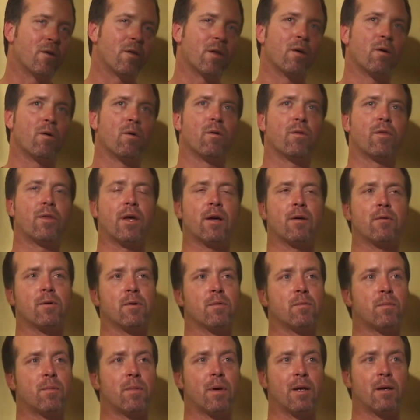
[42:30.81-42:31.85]
the old
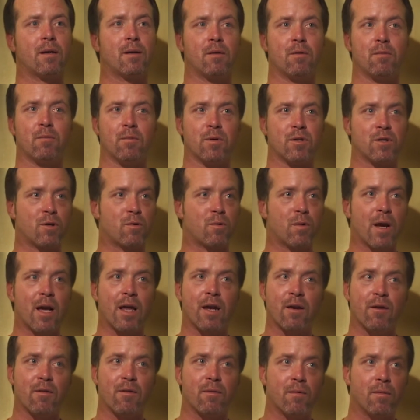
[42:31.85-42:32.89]
thing, but was
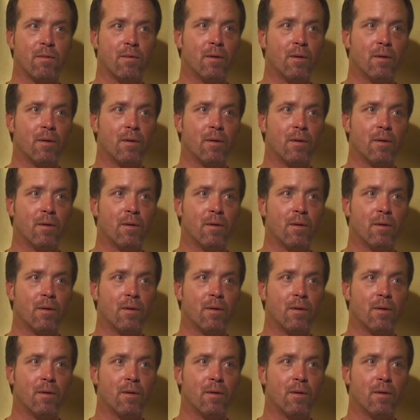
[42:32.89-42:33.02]
created